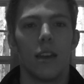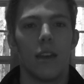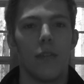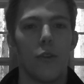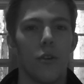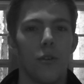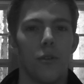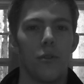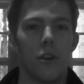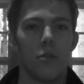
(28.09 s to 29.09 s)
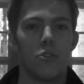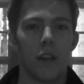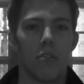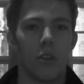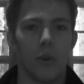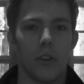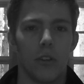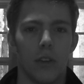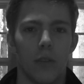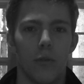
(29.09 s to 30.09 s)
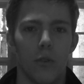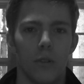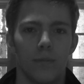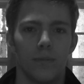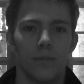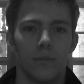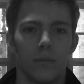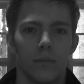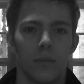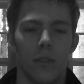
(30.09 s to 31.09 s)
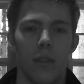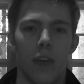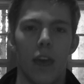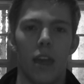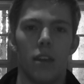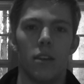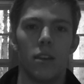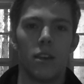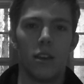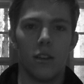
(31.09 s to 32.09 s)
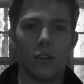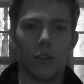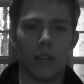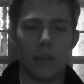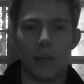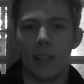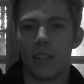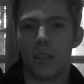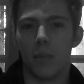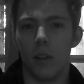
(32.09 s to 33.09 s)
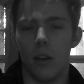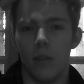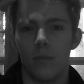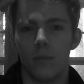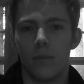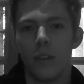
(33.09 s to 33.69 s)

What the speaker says: if you know generally what you're looking for, then look in the playlists below.